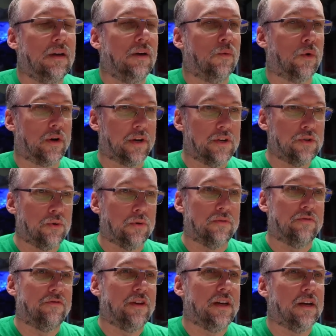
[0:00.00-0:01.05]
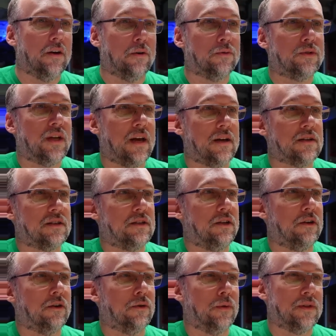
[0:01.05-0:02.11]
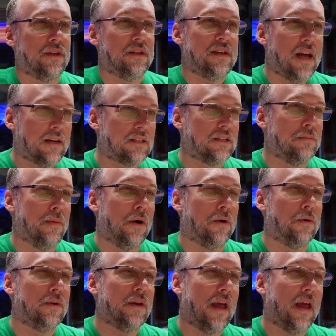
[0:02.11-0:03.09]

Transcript: We're going to do a video test here with the text mode,